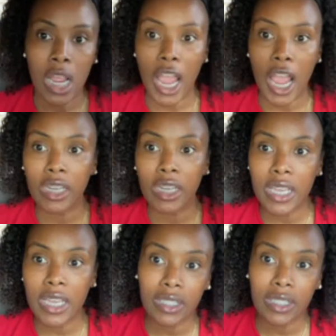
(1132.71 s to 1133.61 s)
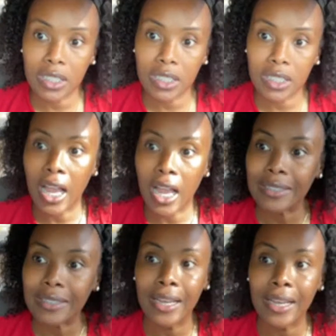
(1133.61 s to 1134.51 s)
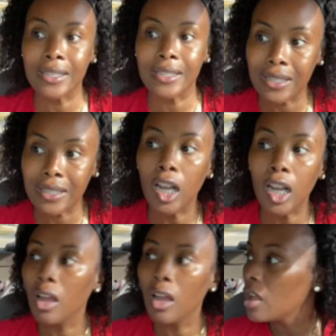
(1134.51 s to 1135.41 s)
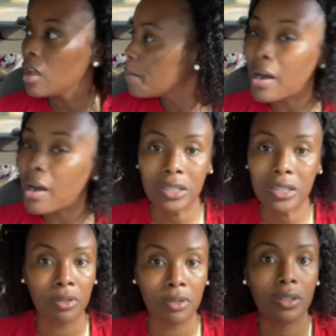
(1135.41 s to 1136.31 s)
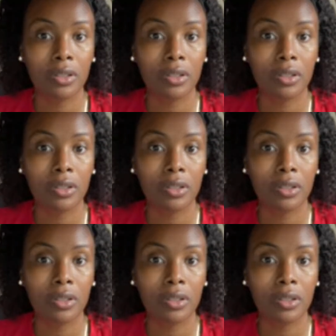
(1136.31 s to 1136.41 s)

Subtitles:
And yes, I say it is still possible.